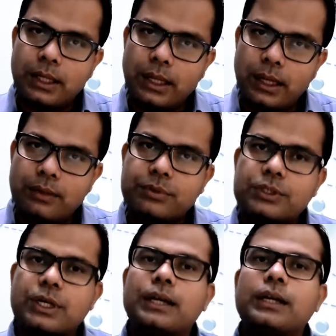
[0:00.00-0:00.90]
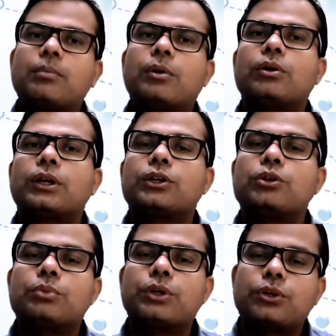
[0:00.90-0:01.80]
have studied about the
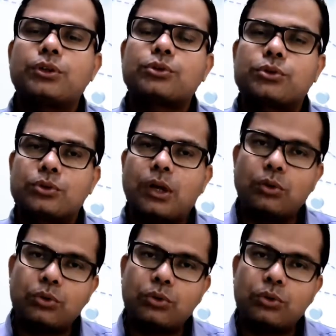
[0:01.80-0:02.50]
human resource, how